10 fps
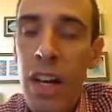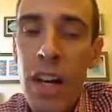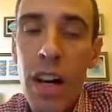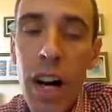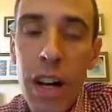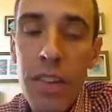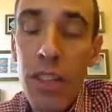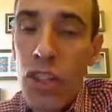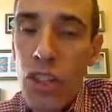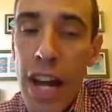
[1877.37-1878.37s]
the
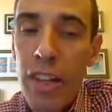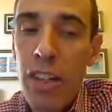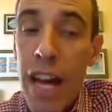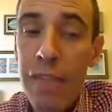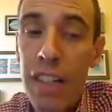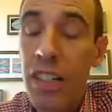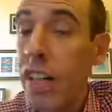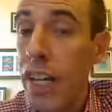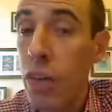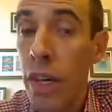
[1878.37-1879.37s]
stratigraphic
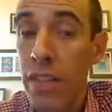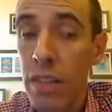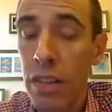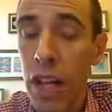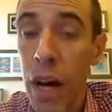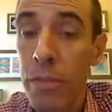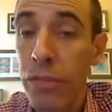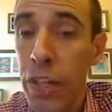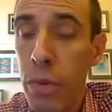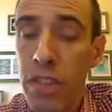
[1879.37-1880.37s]
Nyquist
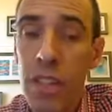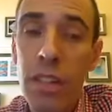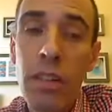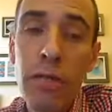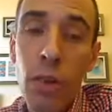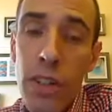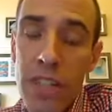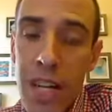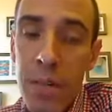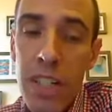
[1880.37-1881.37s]
frequency for a
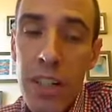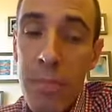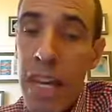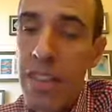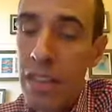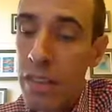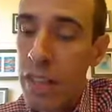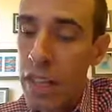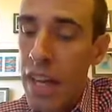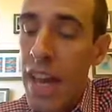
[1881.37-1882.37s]
sedimentary basin.
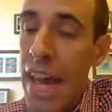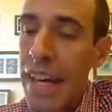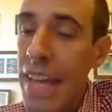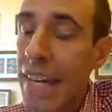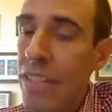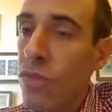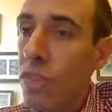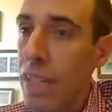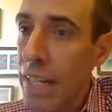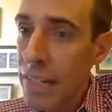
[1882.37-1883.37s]
And again, it's
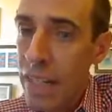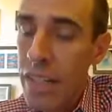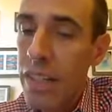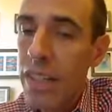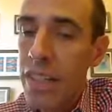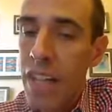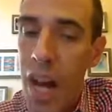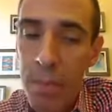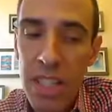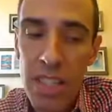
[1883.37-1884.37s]
linked into this
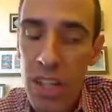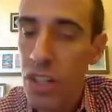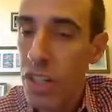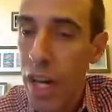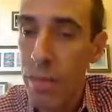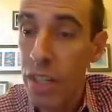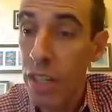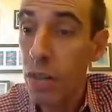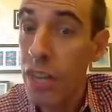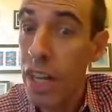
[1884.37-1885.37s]
compensation time
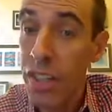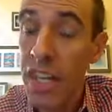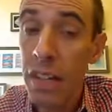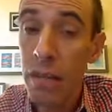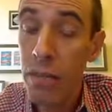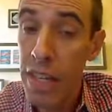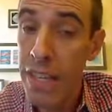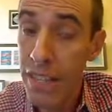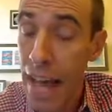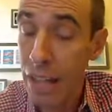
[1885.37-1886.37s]
scale that I think
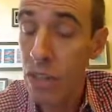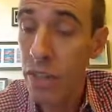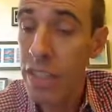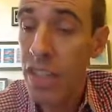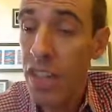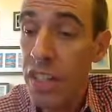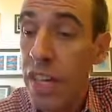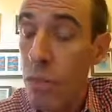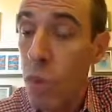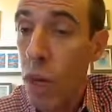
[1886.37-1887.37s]
is actually something
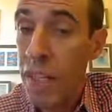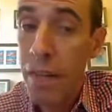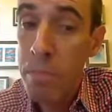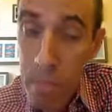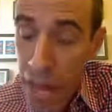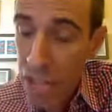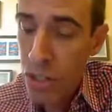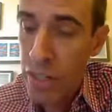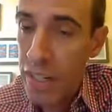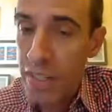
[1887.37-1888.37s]
that one can
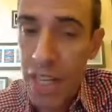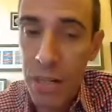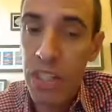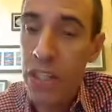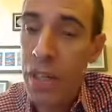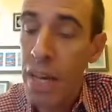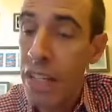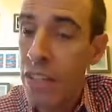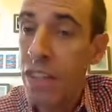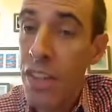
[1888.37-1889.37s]
measure in a sedimentary
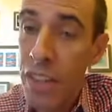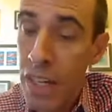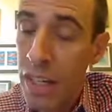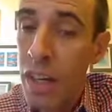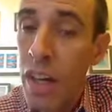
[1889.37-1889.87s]
basin to think